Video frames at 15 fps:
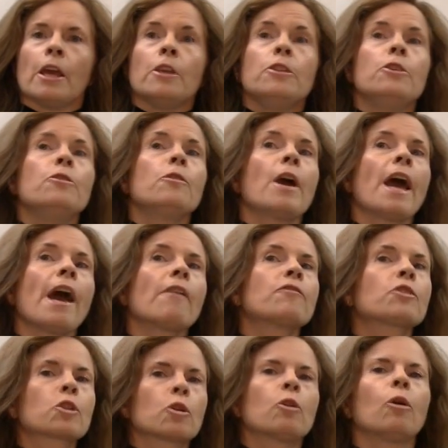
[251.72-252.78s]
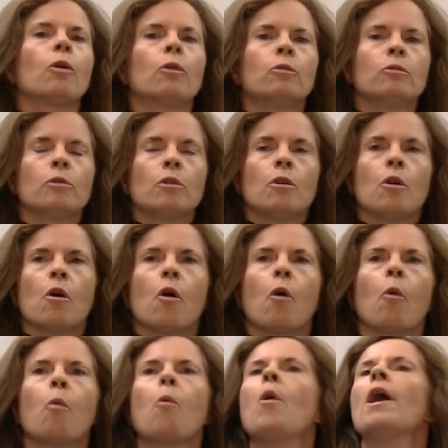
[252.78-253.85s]
You have to go
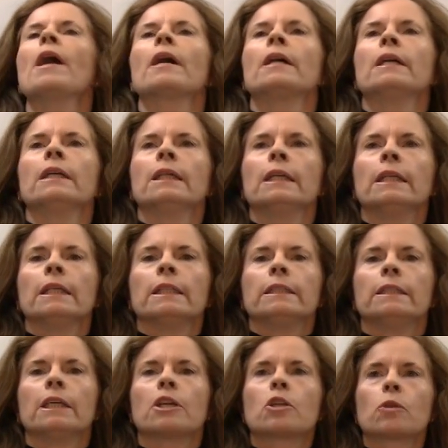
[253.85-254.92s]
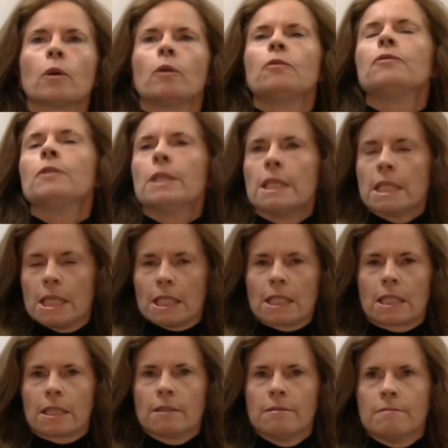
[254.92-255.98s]
where the growth
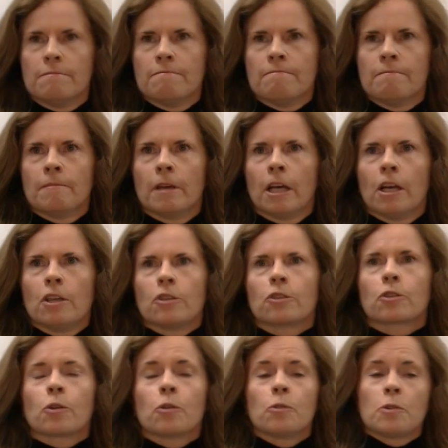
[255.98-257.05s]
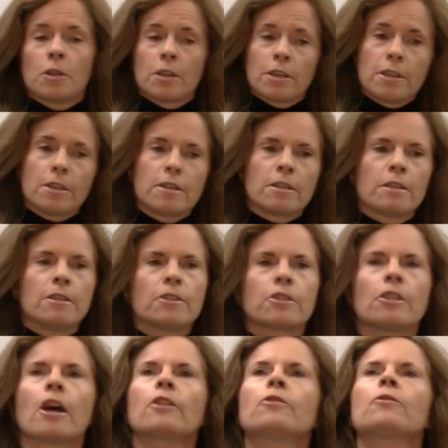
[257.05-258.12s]
is. So here is
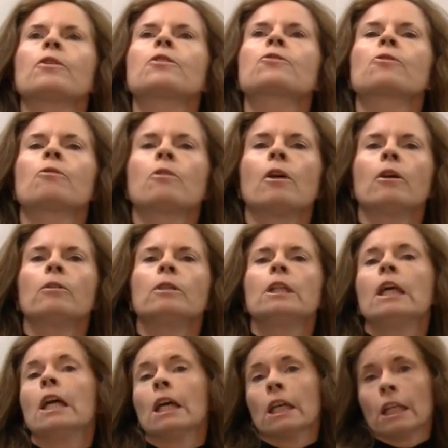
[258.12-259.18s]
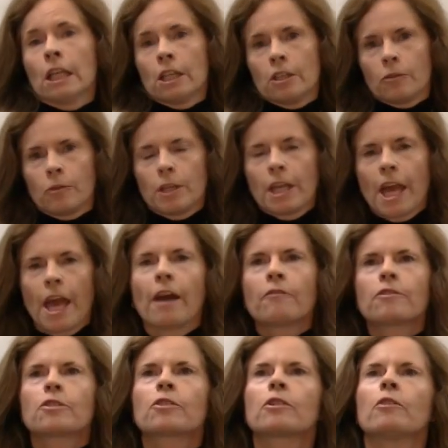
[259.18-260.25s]
not doing so good. We
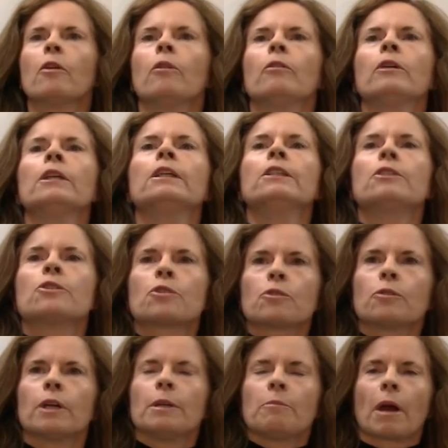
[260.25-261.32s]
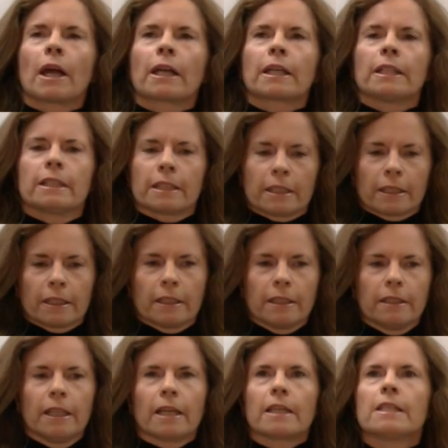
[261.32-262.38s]
have to go to a market
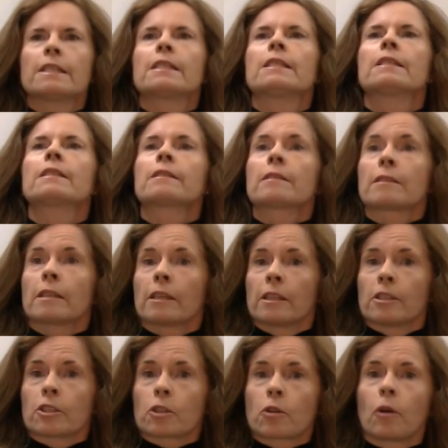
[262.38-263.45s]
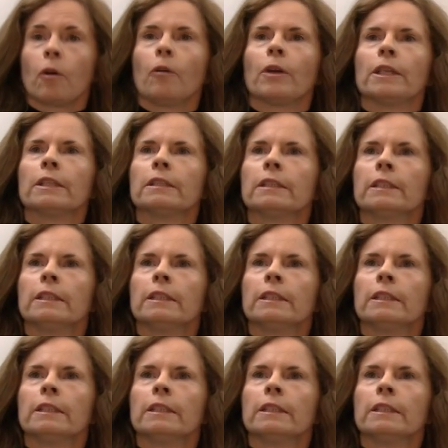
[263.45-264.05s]
that is growing.